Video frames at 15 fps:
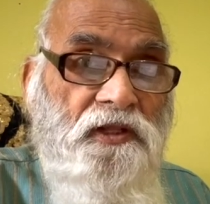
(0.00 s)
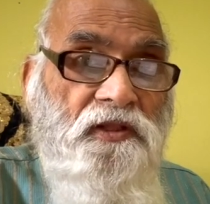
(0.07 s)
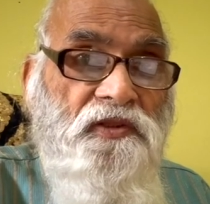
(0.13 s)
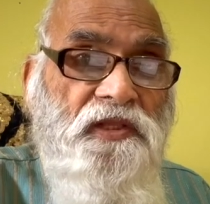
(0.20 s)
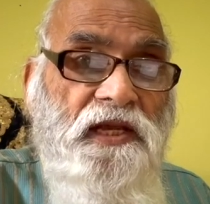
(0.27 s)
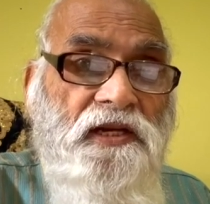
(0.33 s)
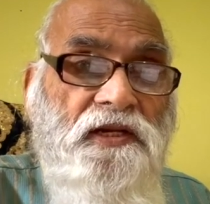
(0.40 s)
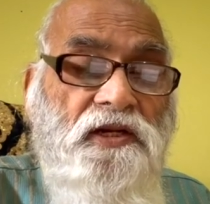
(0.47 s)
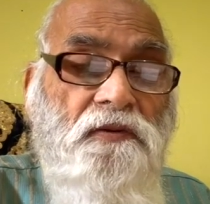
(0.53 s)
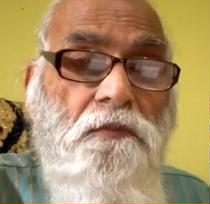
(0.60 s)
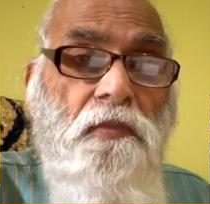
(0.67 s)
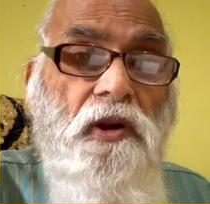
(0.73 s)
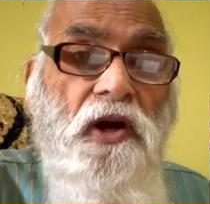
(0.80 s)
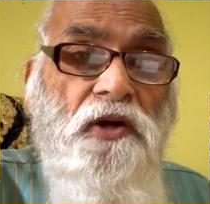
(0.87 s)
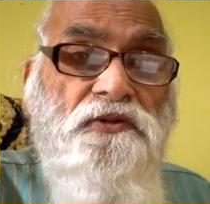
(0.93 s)
then it
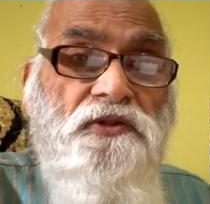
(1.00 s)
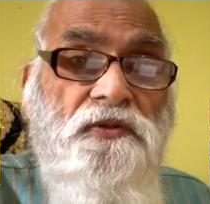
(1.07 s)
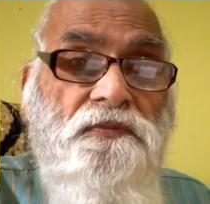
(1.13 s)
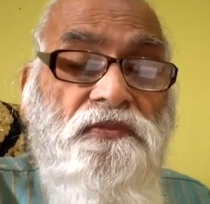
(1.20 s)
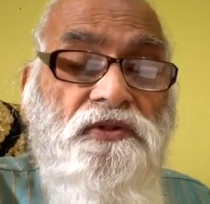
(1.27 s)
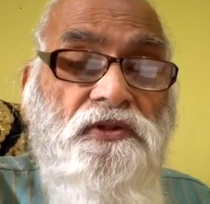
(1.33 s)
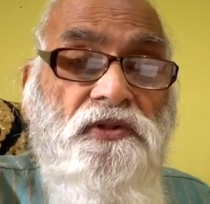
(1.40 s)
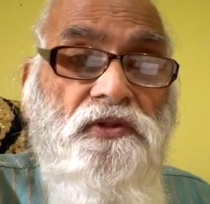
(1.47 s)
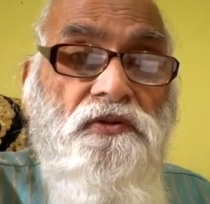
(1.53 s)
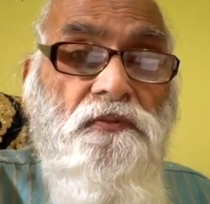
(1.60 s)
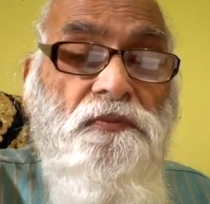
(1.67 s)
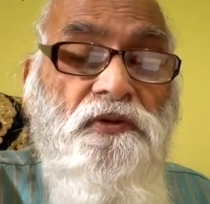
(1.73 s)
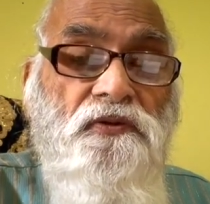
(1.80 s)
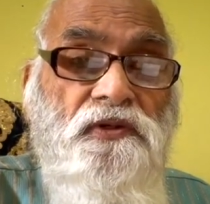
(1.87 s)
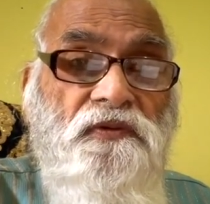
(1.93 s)
blossoms into
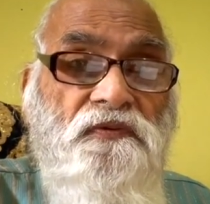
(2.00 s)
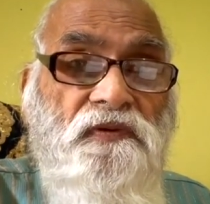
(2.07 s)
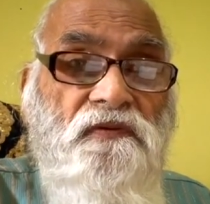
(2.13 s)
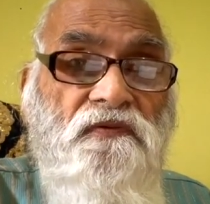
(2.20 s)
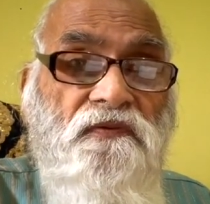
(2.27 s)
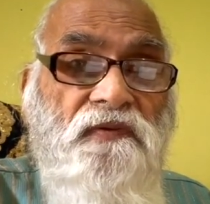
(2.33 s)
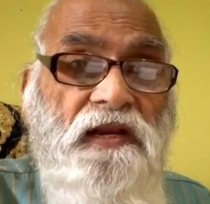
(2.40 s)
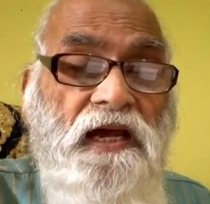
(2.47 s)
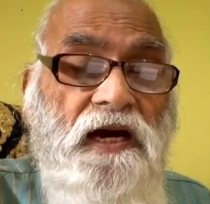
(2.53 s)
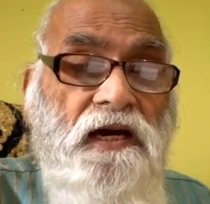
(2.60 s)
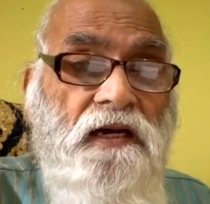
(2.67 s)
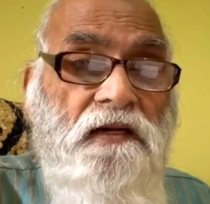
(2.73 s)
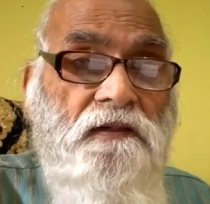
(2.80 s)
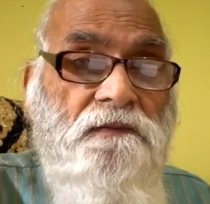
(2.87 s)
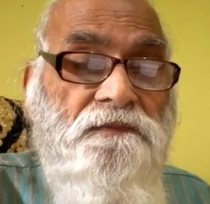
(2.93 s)
beautiful
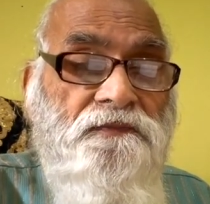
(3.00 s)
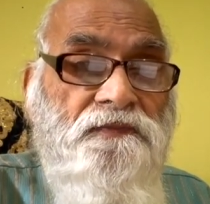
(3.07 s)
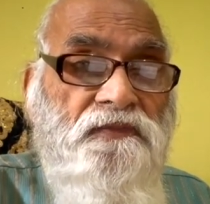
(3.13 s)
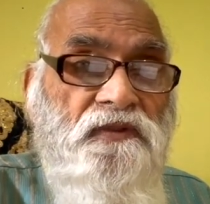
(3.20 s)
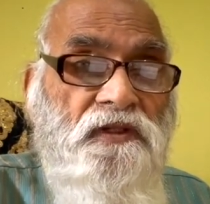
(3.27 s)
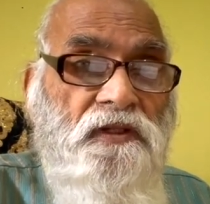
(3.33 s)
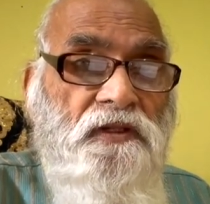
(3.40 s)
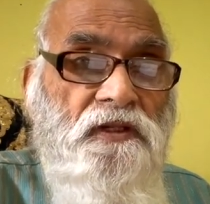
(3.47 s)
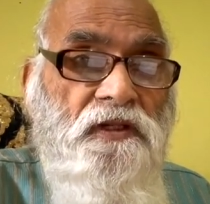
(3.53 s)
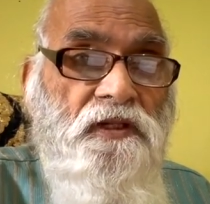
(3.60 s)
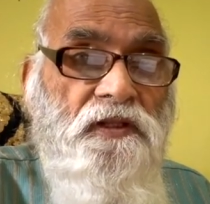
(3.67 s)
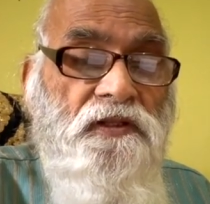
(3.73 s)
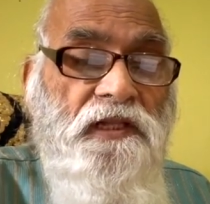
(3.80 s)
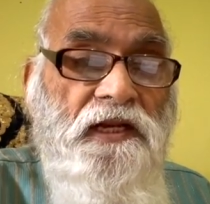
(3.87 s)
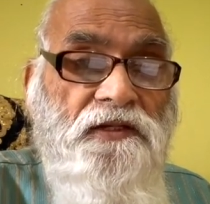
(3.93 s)
flower
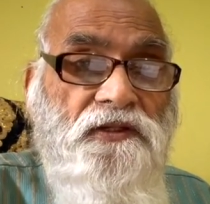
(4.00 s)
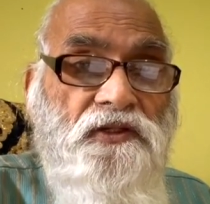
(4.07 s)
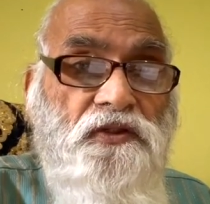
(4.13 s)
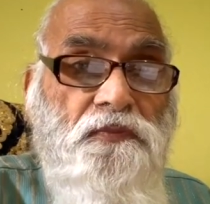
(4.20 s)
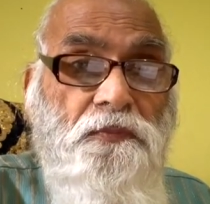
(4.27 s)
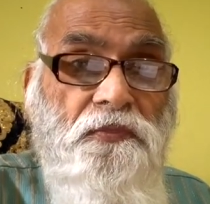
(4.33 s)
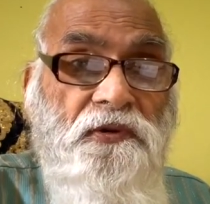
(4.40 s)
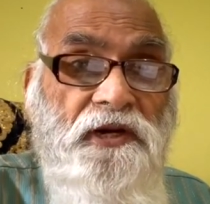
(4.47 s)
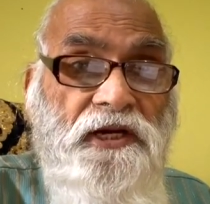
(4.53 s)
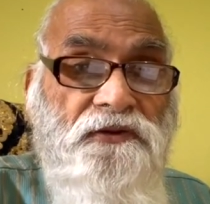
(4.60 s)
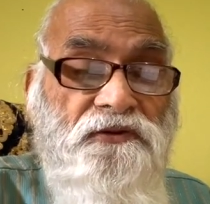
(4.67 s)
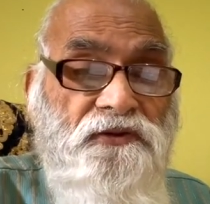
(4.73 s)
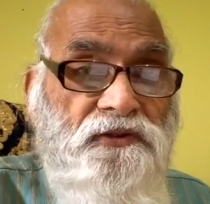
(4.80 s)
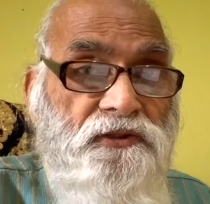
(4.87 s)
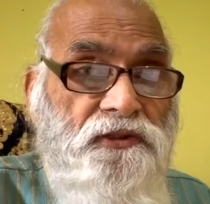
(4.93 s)
that
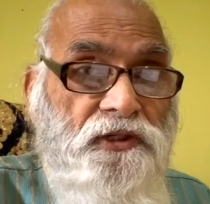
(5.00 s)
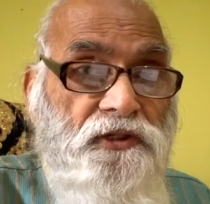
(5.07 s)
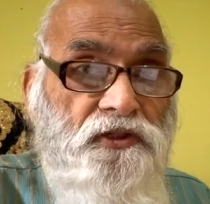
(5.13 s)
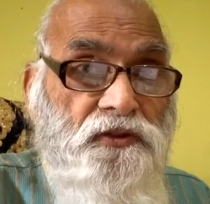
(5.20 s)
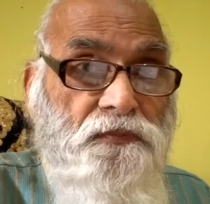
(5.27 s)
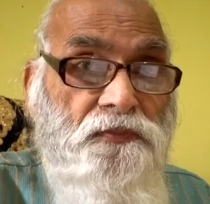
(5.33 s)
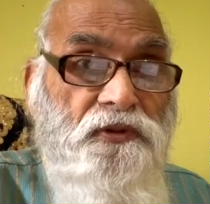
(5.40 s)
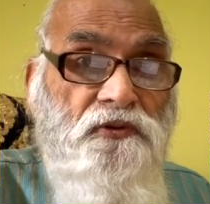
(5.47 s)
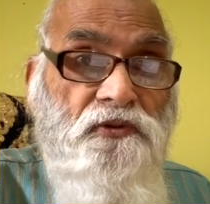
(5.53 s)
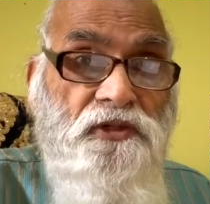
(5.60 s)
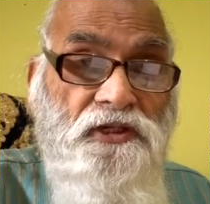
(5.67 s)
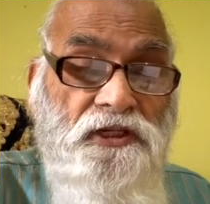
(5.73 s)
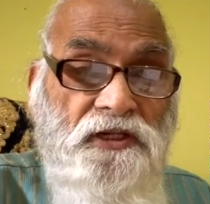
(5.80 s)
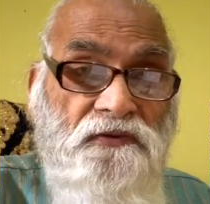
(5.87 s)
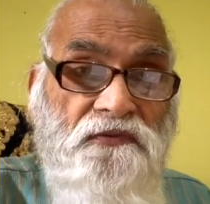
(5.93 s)
spreads its
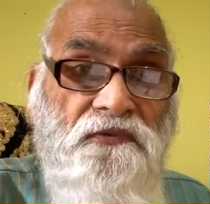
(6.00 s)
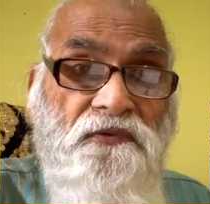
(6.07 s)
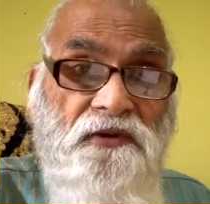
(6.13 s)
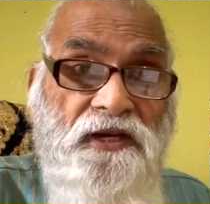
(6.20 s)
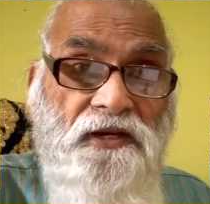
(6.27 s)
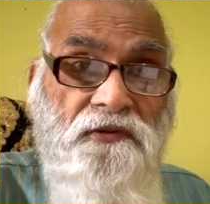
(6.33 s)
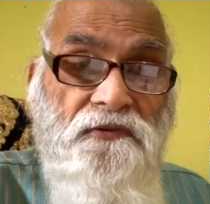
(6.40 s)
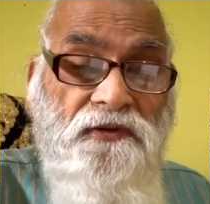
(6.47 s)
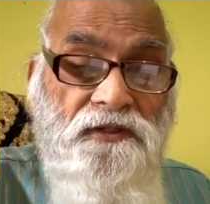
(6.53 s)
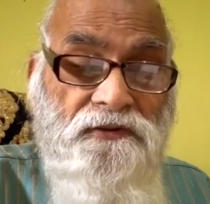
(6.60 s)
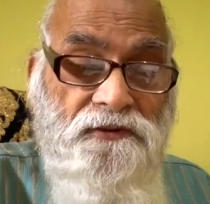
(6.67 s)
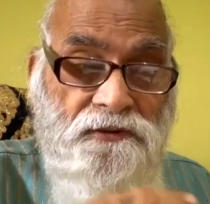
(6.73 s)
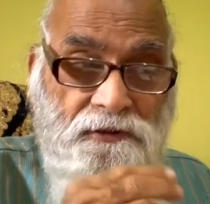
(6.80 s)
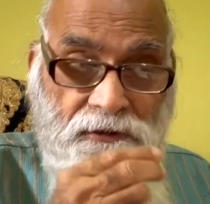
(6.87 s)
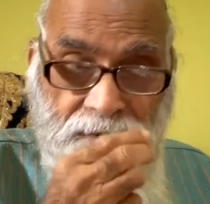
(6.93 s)
beauty and
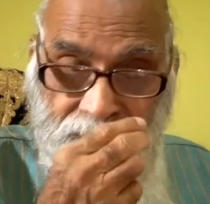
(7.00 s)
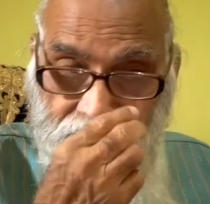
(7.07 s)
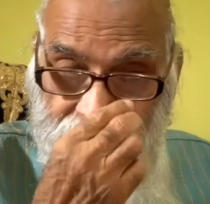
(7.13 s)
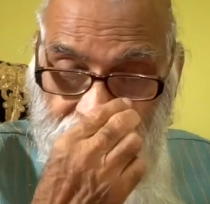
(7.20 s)
fragrance.